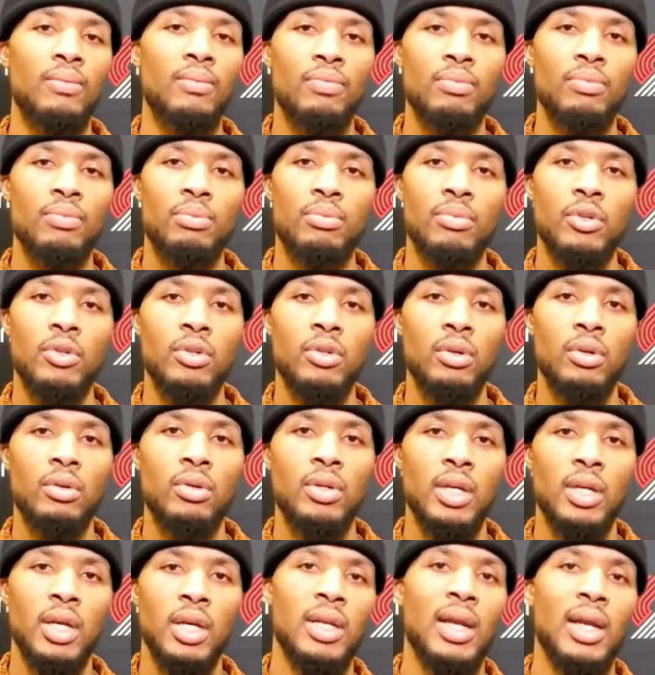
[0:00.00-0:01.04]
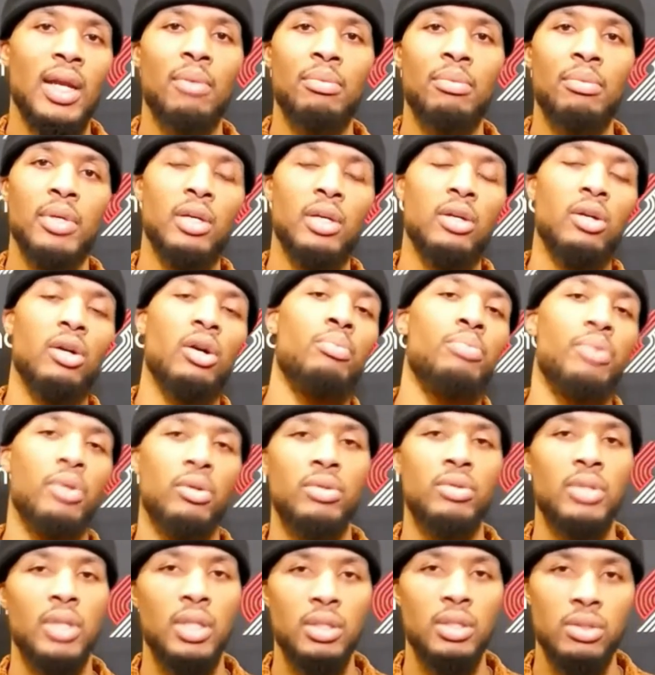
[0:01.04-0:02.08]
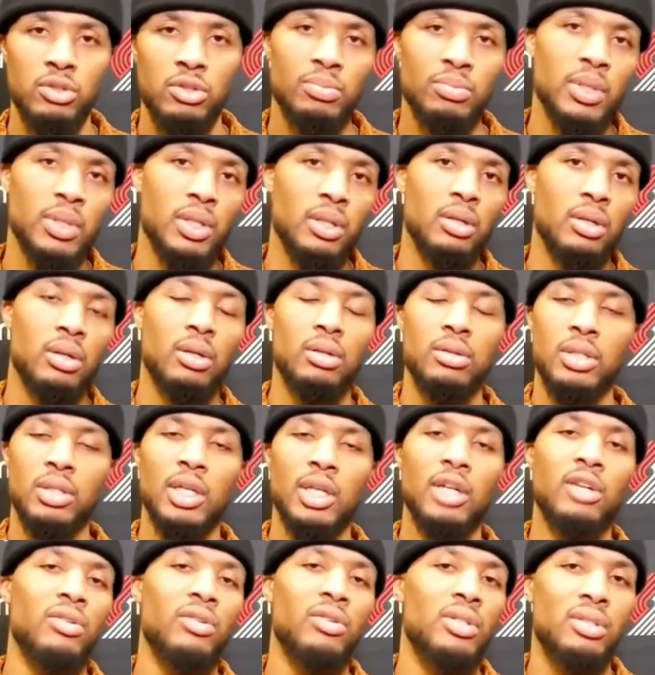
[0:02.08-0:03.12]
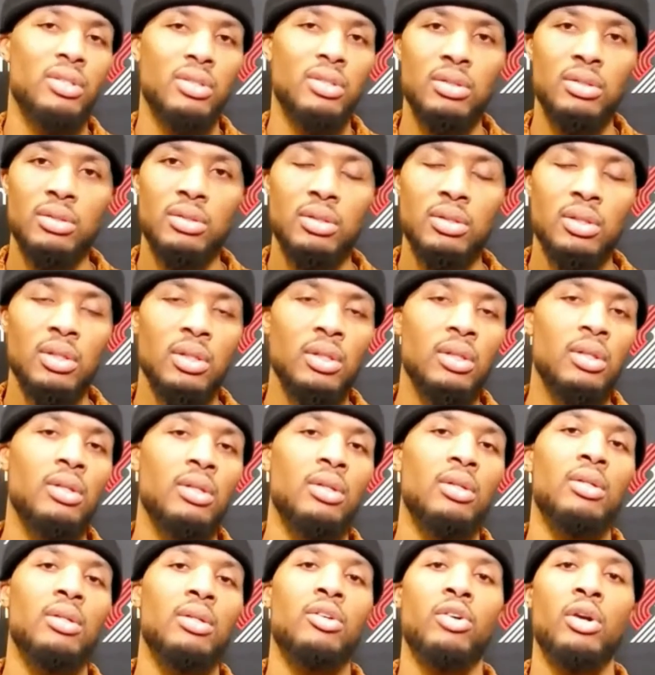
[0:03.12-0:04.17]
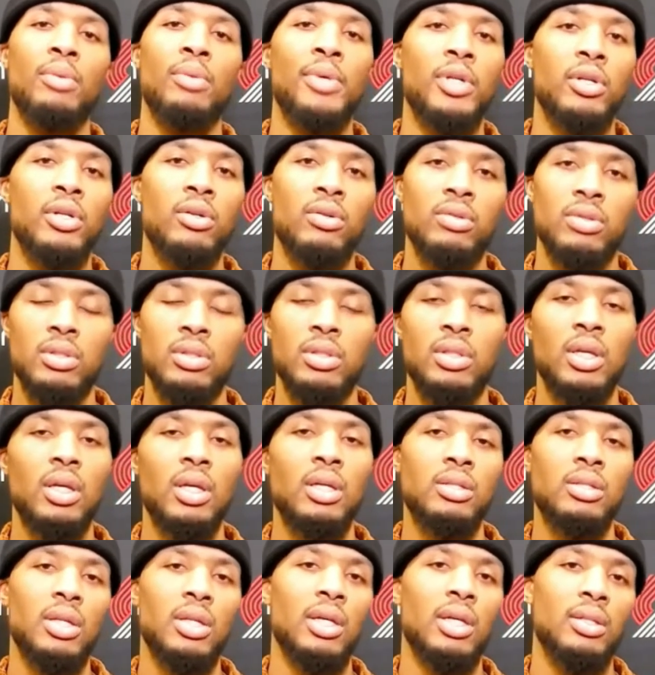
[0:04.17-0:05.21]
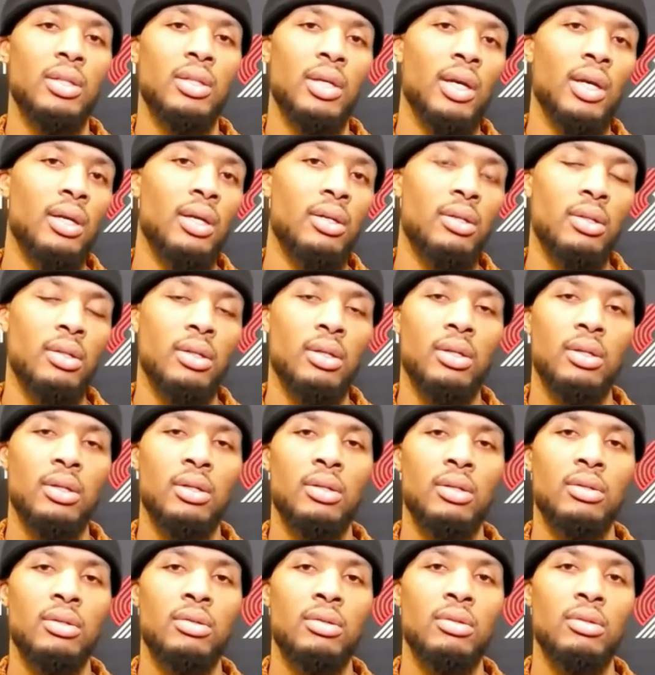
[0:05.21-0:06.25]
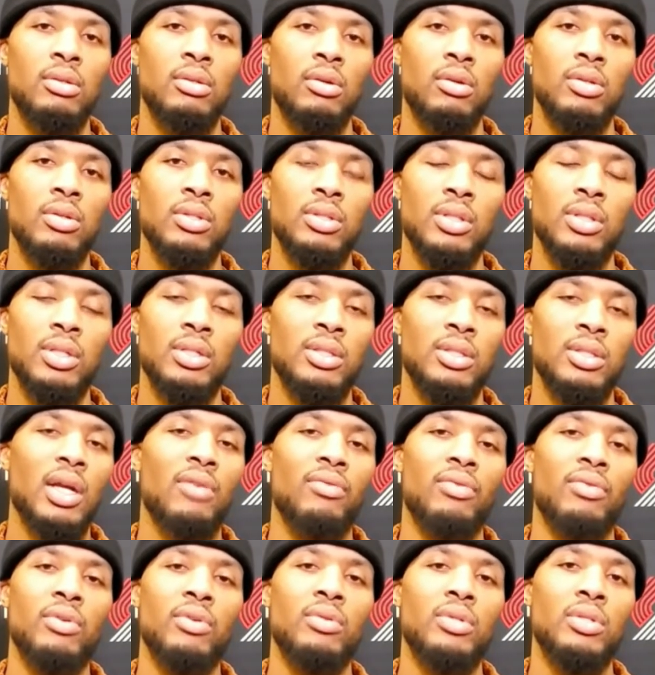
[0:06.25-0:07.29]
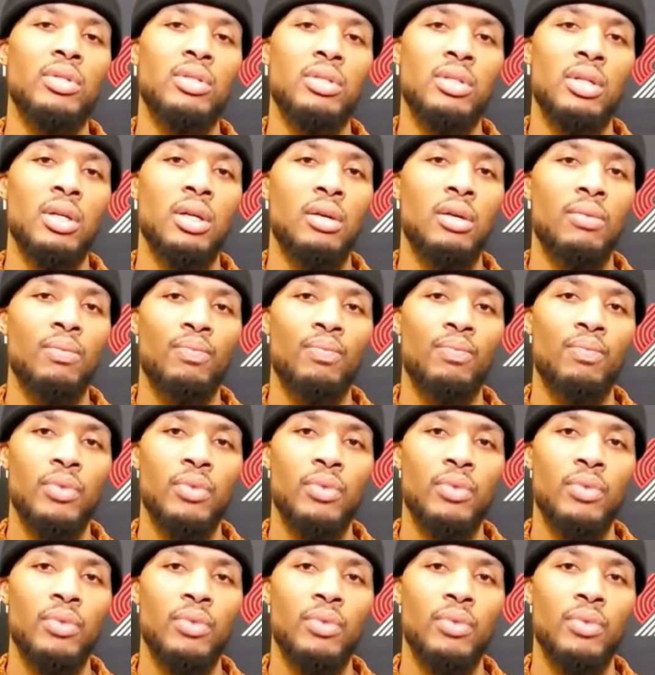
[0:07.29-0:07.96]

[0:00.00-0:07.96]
you know, and not being called protesters, being called terrorists and criminals and things like that. And, you know, it's not viewed the same.